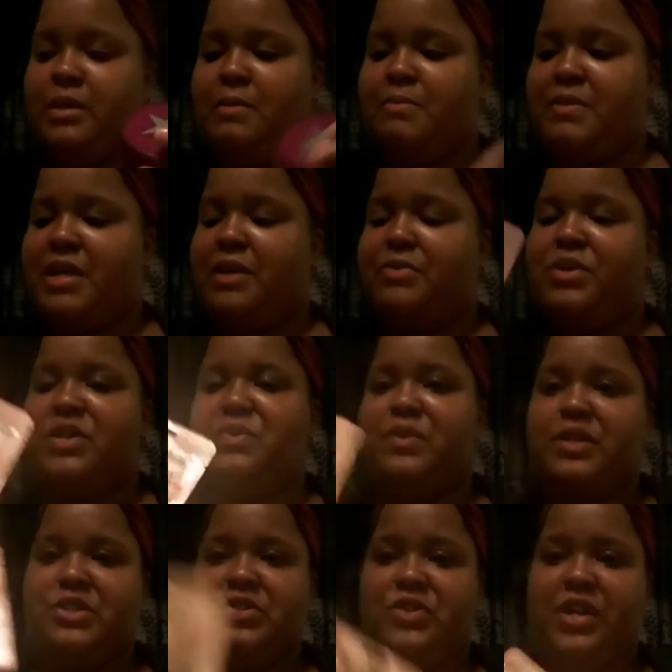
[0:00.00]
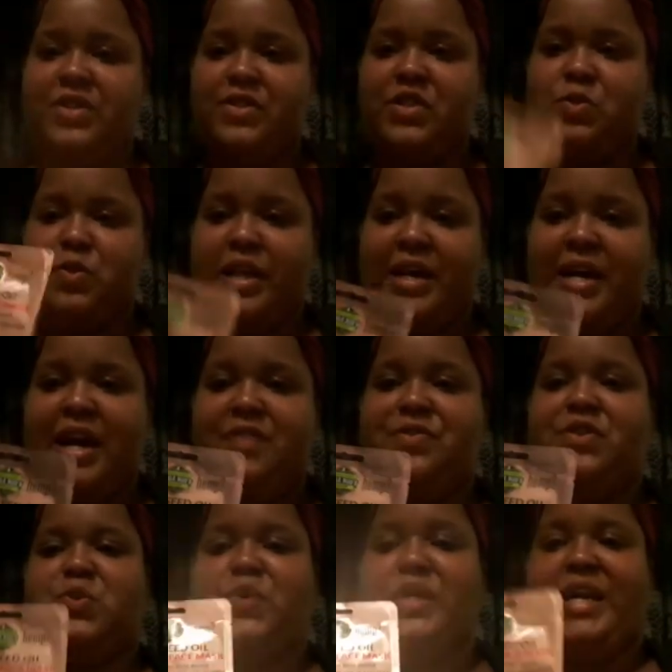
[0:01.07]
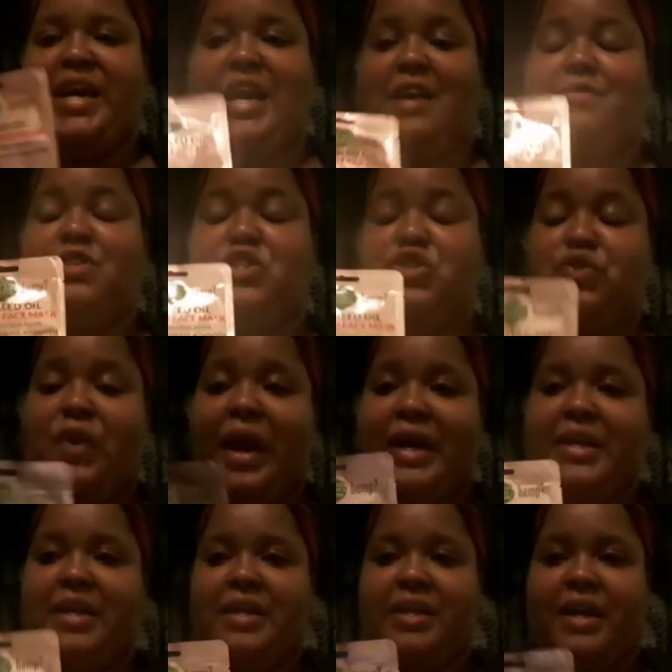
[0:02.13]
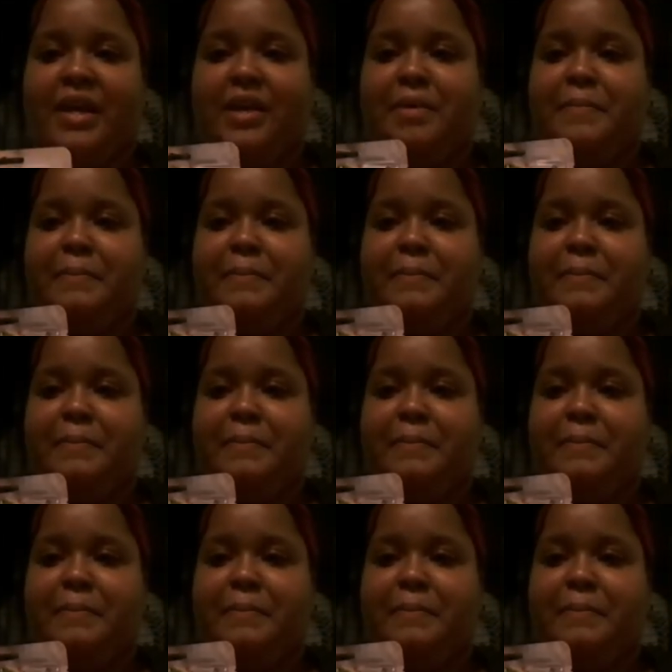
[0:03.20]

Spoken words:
But I really want to try this one. I got this one. I haven't tried it yet.